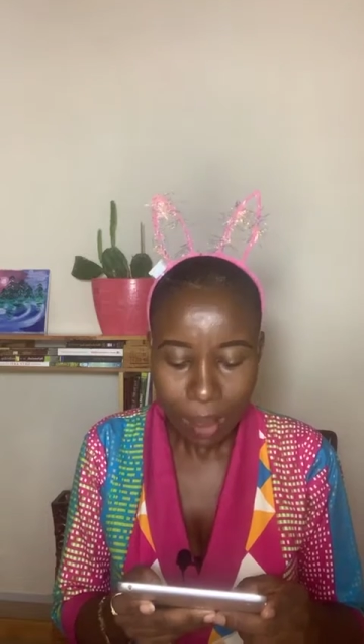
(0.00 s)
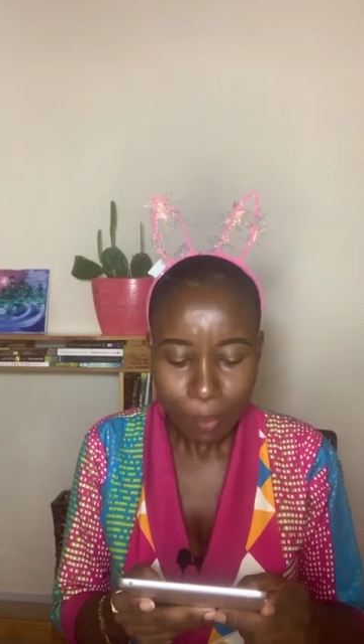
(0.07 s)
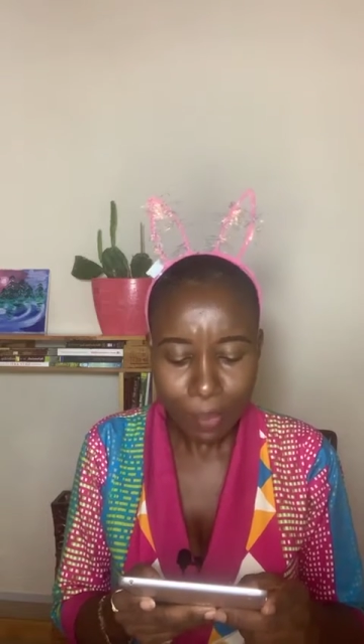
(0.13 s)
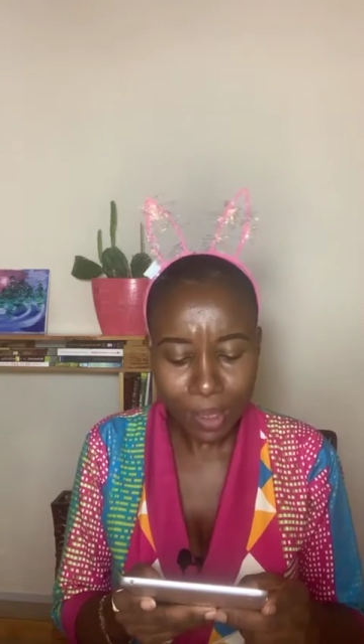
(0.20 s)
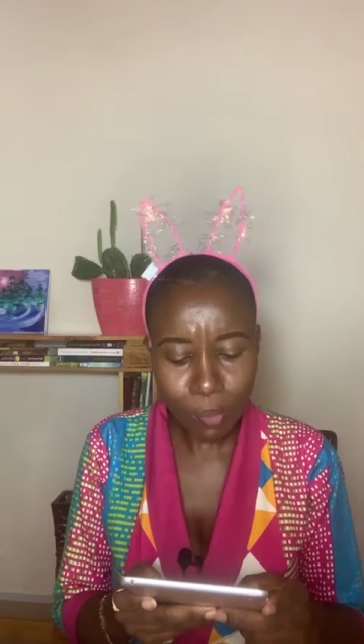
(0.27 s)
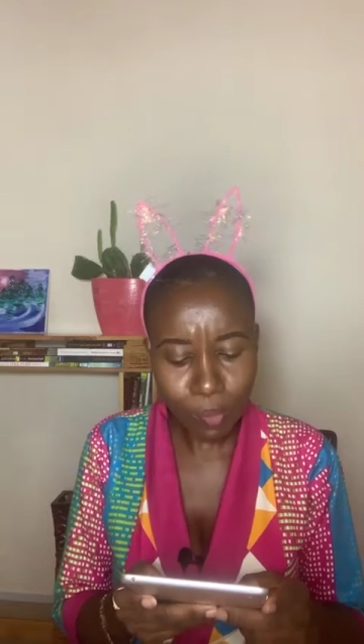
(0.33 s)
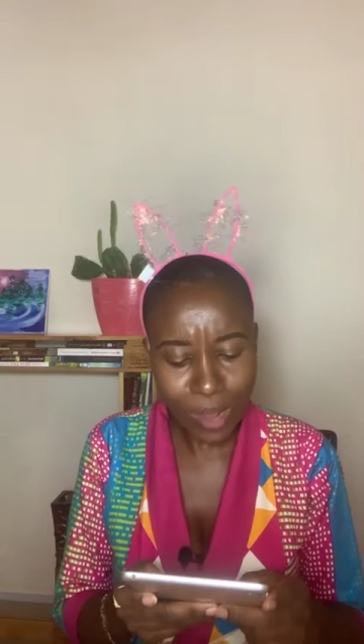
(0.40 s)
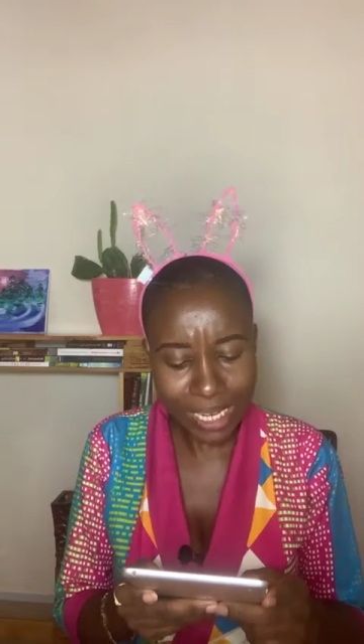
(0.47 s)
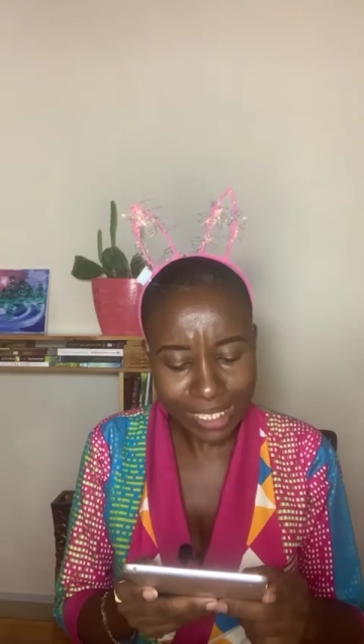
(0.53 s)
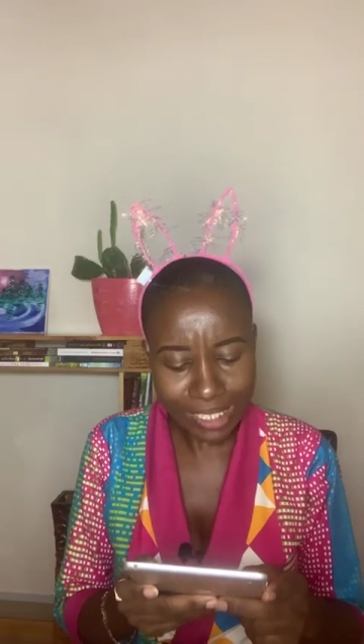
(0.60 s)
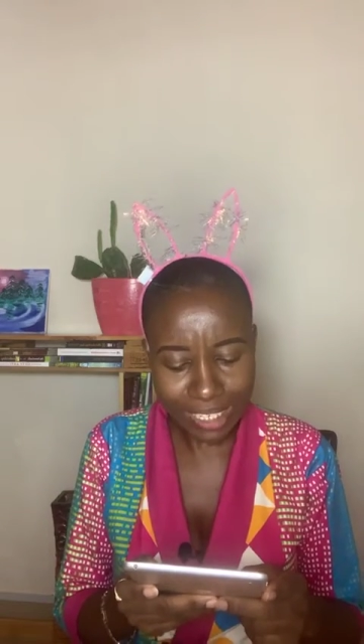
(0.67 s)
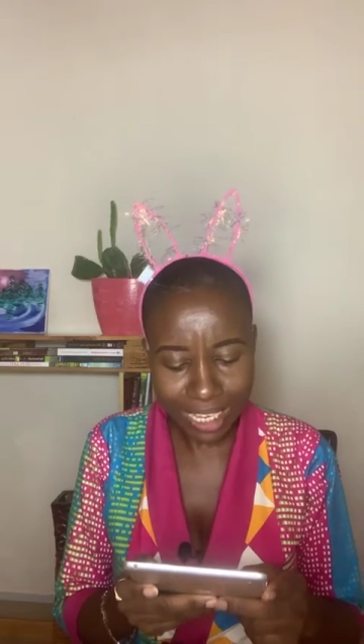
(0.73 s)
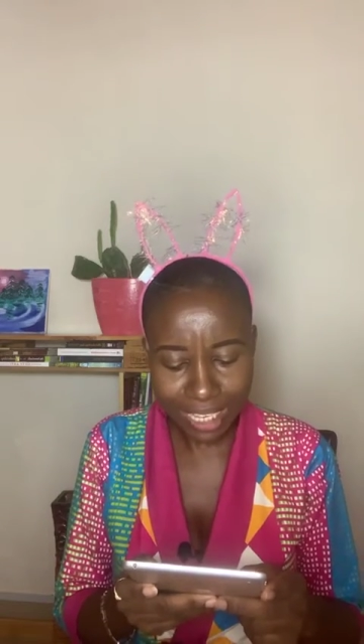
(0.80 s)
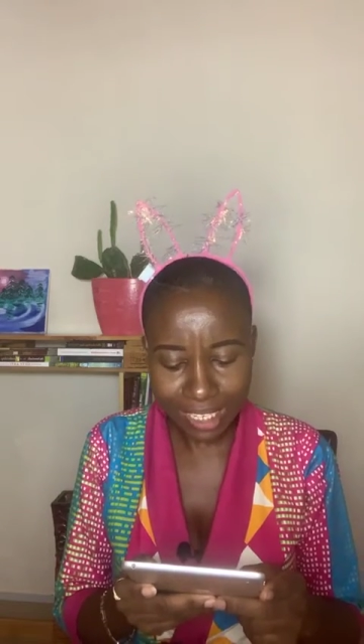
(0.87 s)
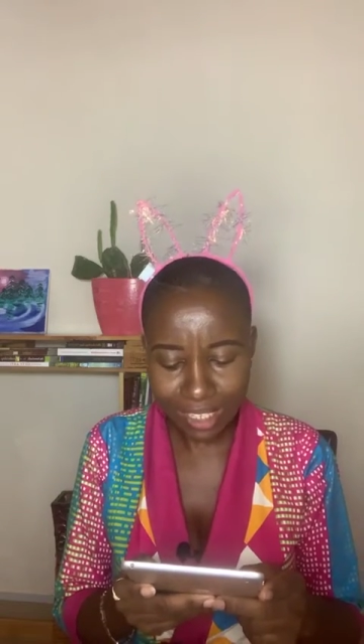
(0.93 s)
But one
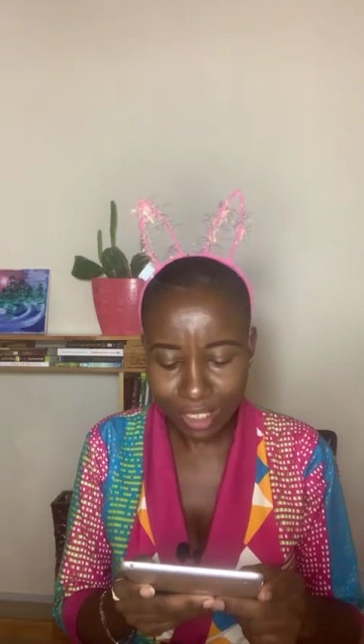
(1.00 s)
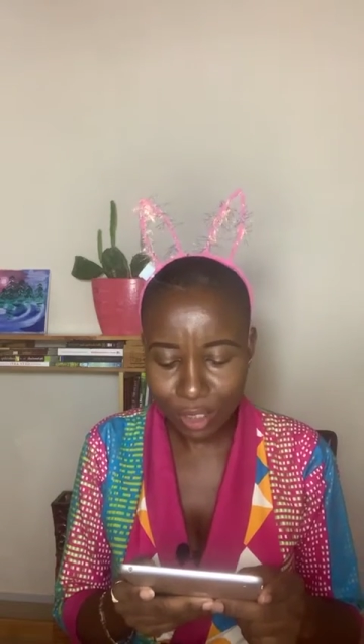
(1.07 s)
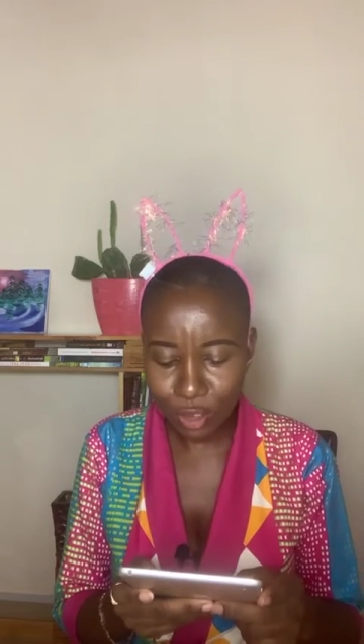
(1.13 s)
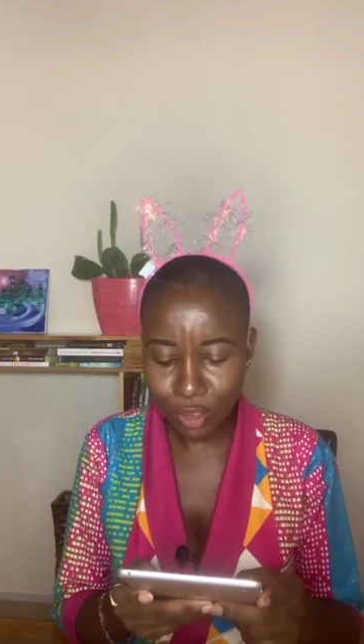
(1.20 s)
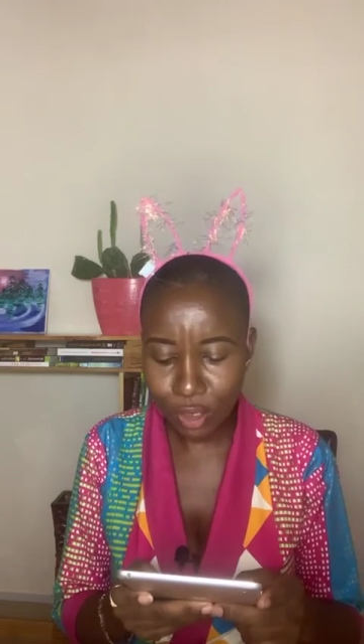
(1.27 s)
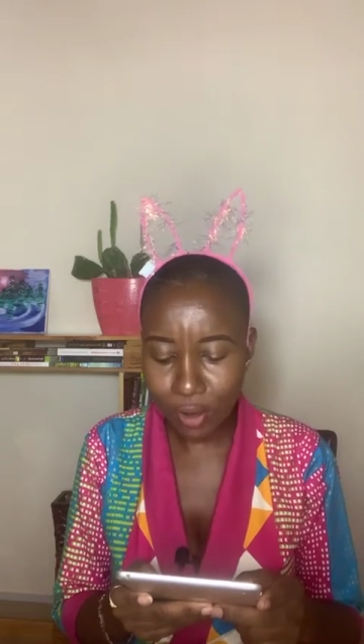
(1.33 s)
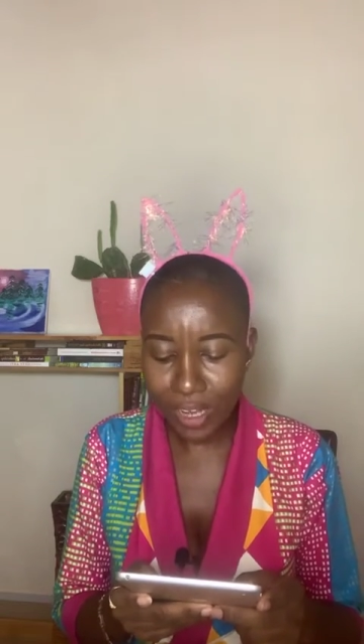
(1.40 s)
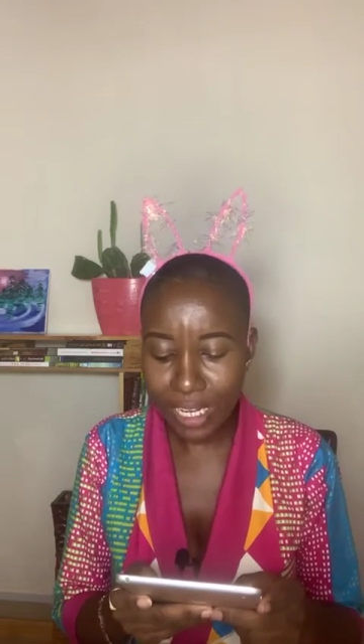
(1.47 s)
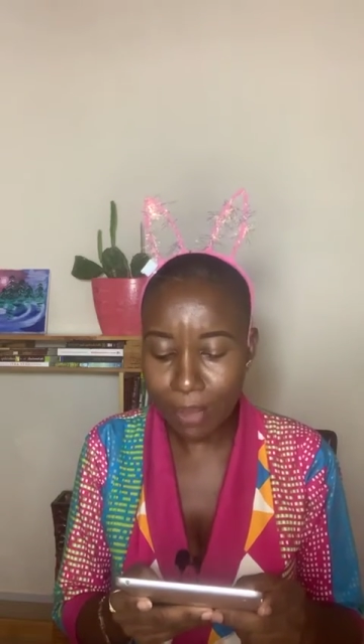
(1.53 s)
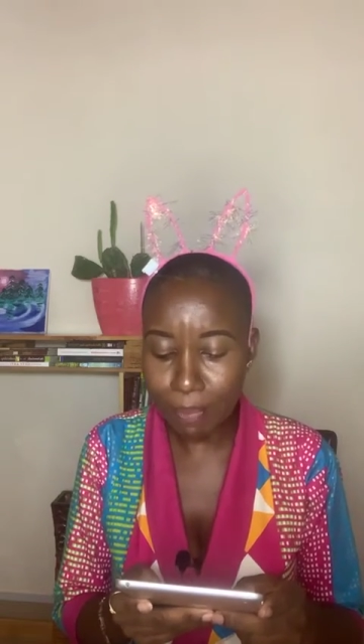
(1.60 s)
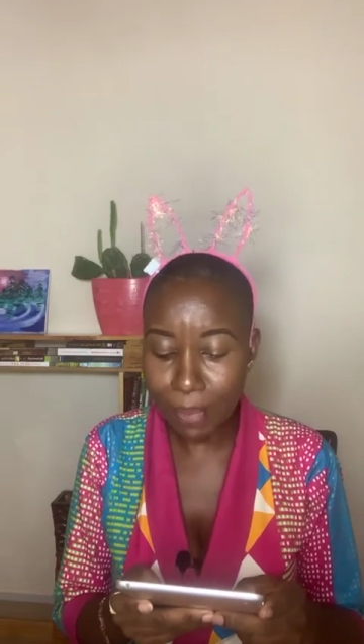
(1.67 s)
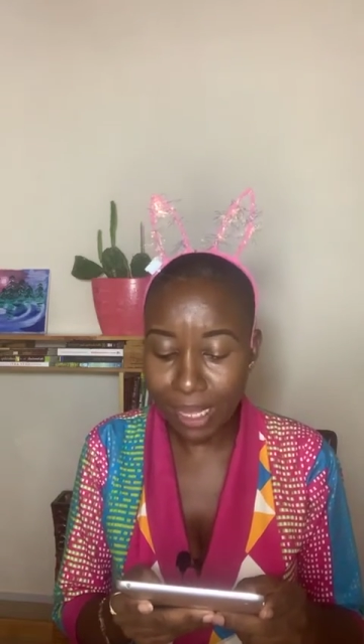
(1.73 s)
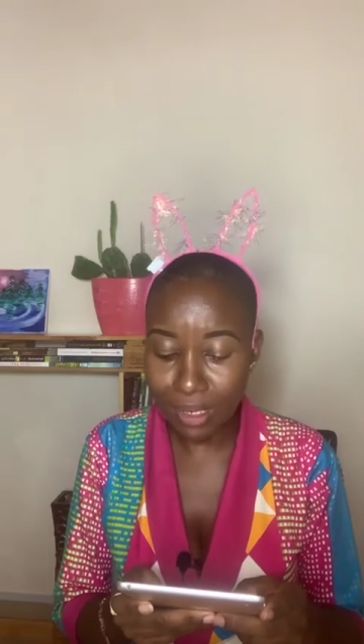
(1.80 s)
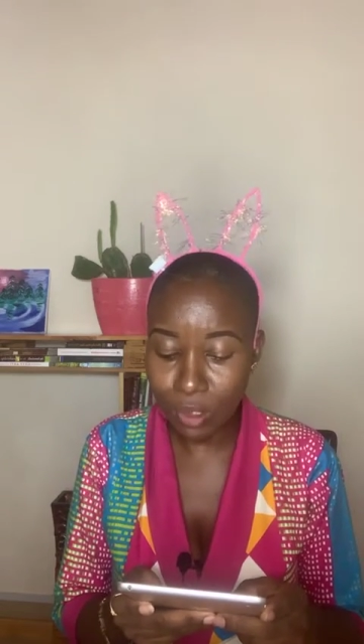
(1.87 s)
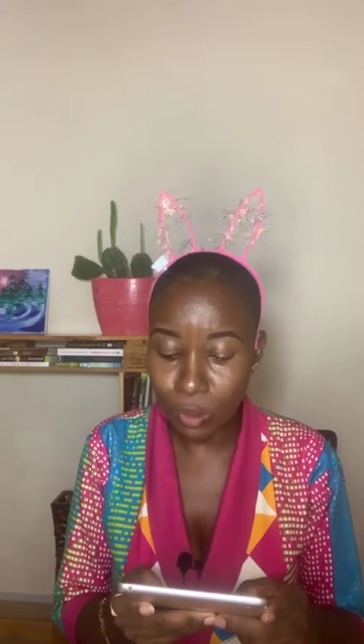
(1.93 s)
day, during a
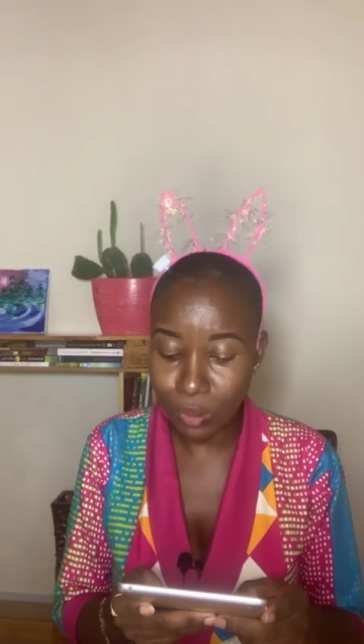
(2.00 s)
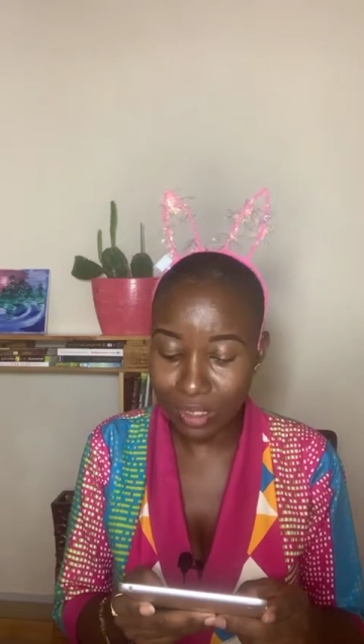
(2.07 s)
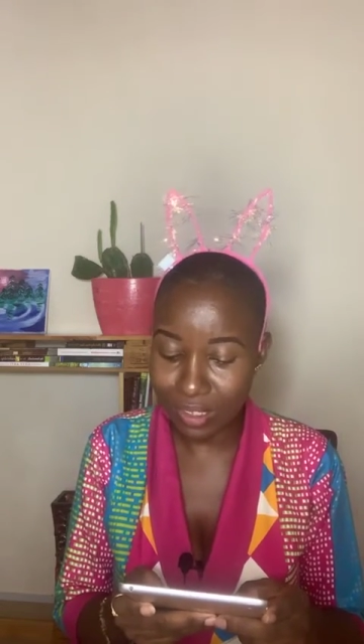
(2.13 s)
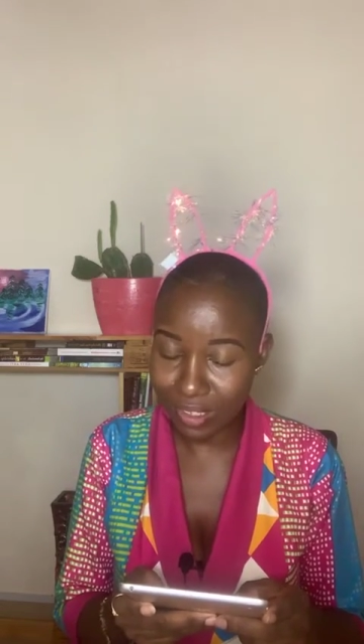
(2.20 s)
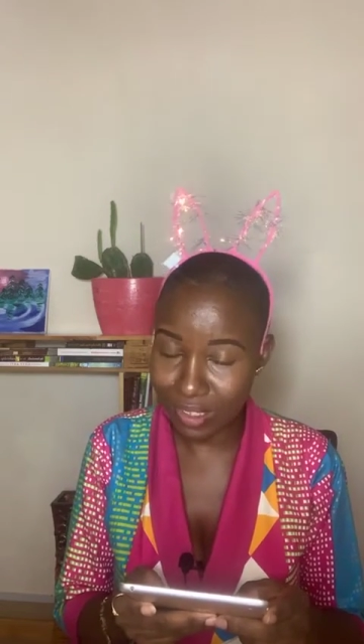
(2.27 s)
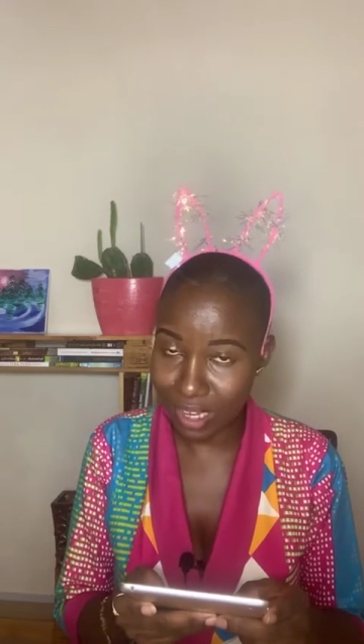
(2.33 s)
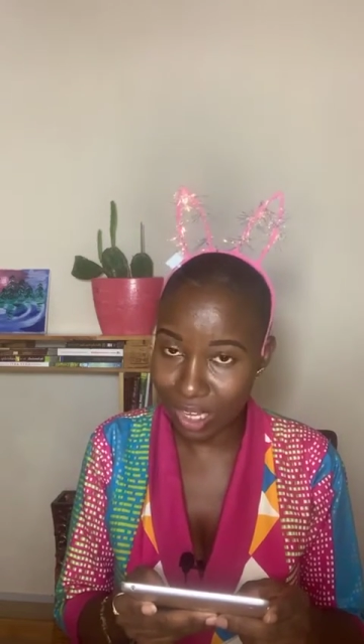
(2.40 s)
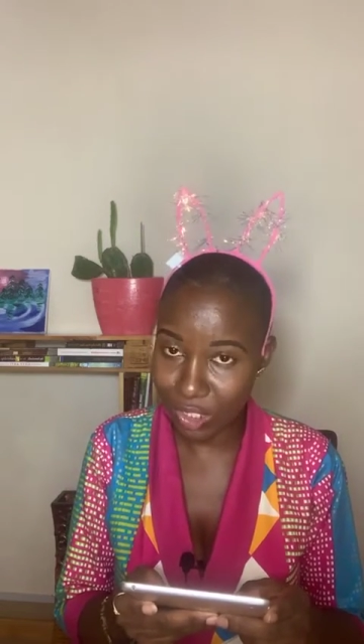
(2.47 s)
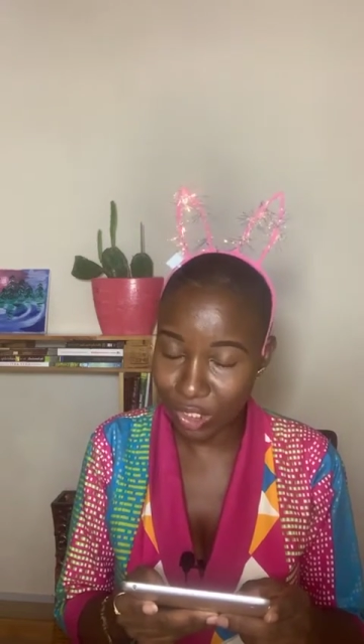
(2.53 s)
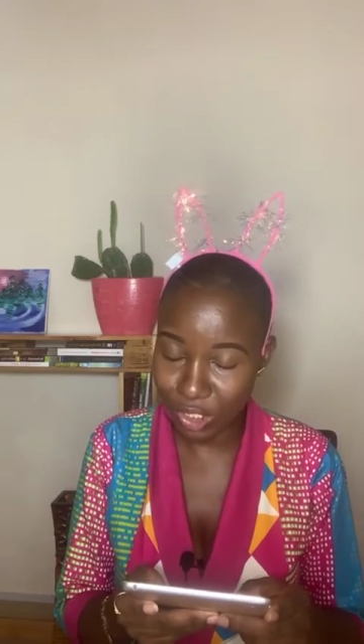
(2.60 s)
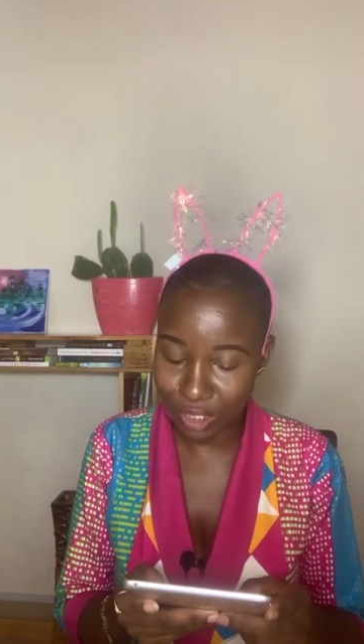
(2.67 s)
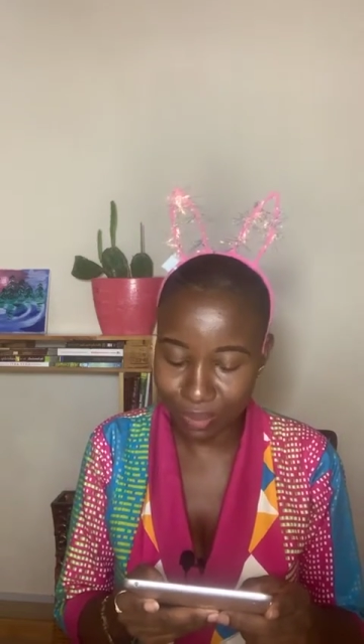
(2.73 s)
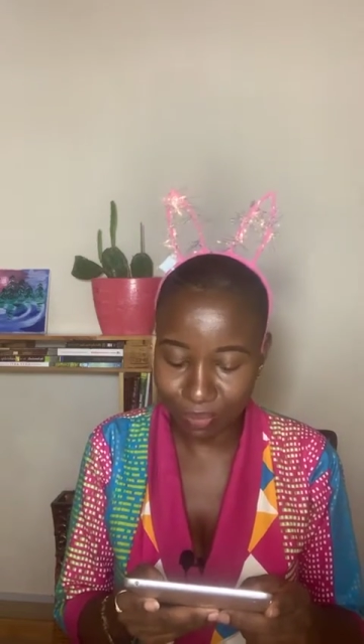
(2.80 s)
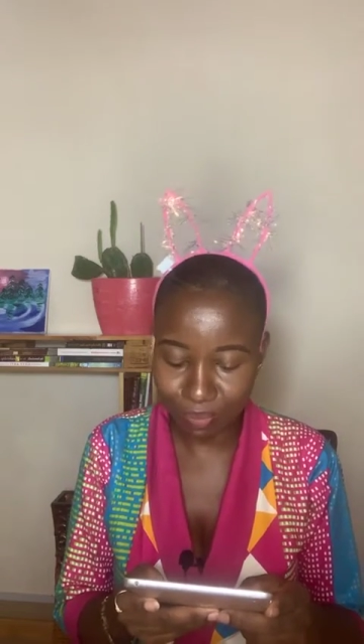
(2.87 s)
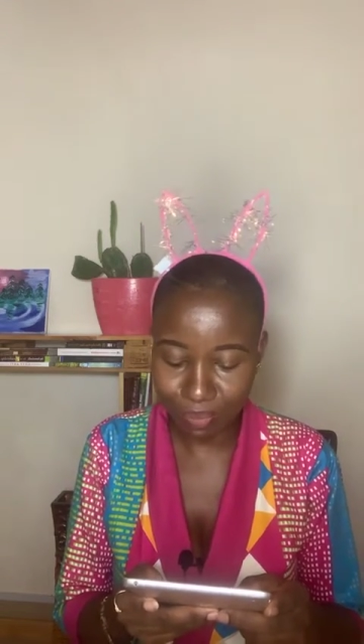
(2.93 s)
panel discussion,